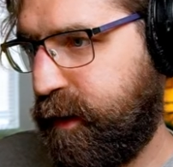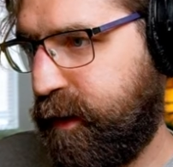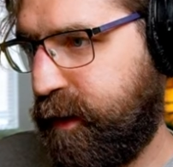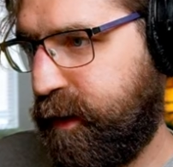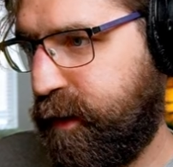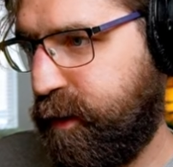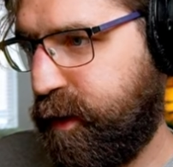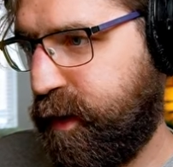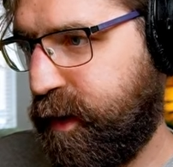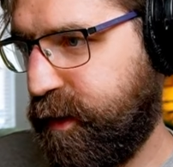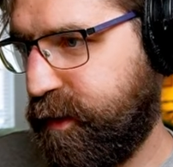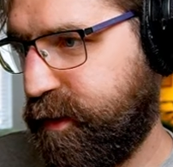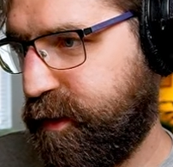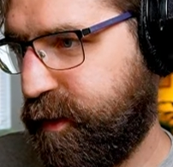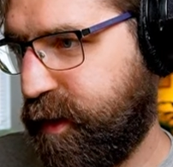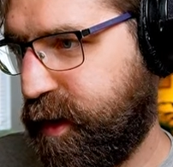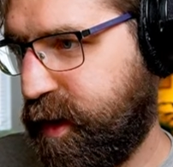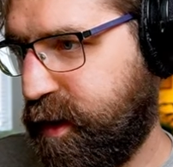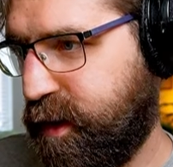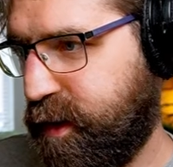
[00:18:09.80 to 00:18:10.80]
What else
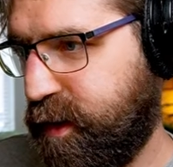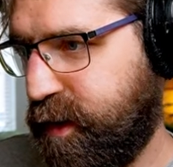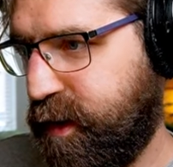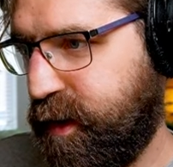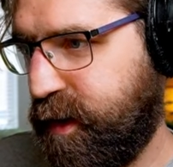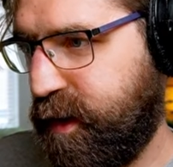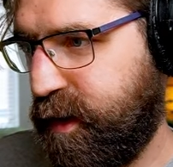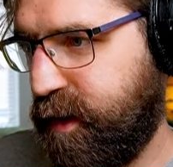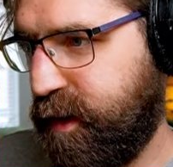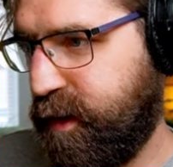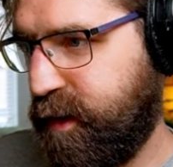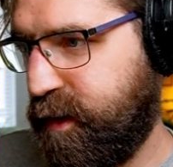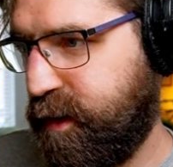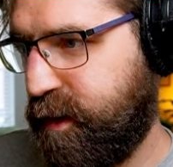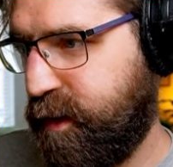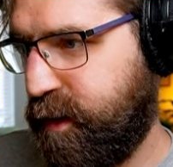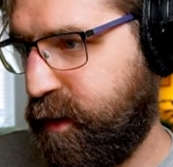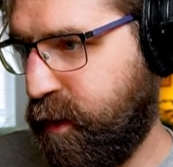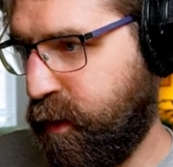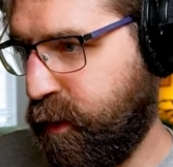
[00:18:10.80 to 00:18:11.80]
have I got here?
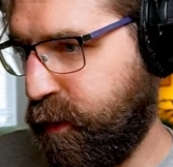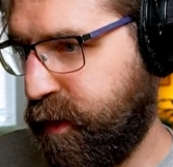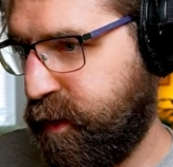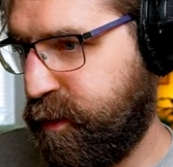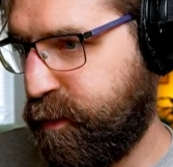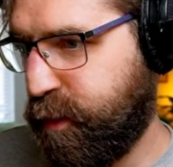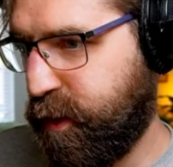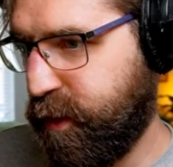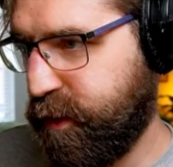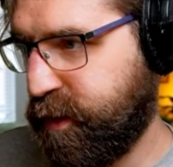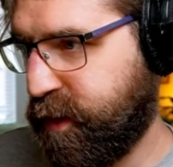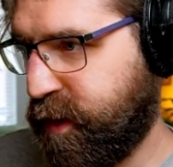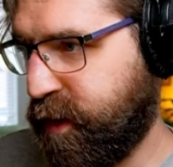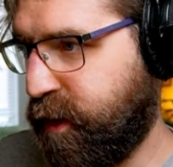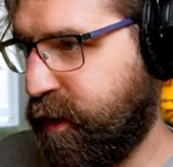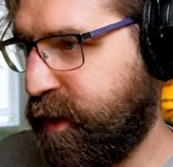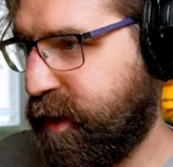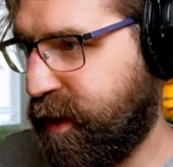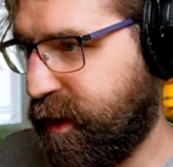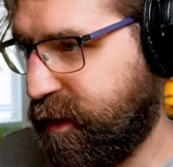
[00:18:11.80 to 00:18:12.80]
Oh, this portal can
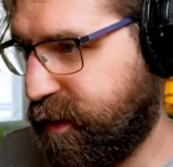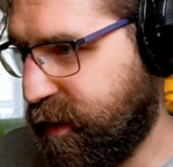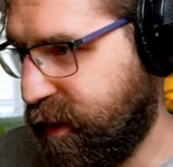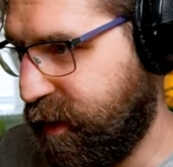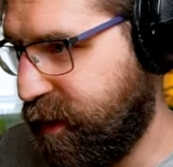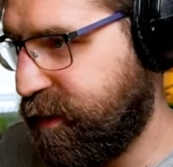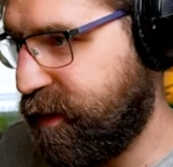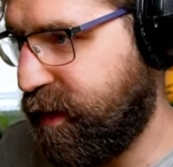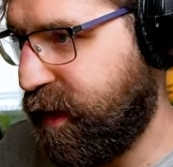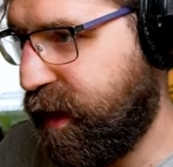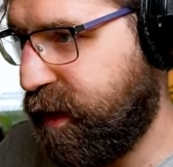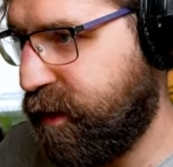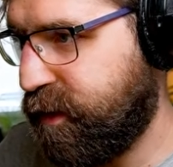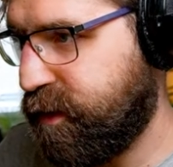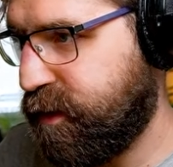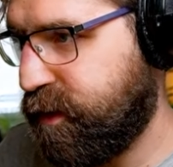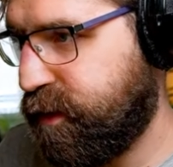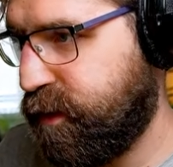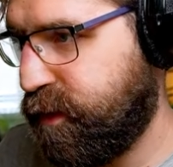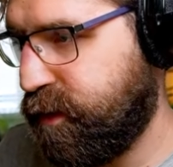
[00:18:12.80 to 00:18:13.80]
only connect to this now.
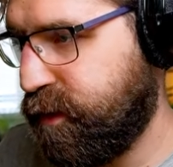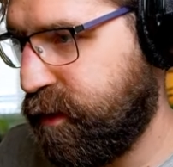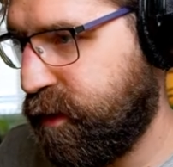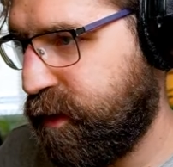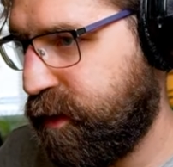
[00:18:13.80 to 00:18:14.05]
Cool.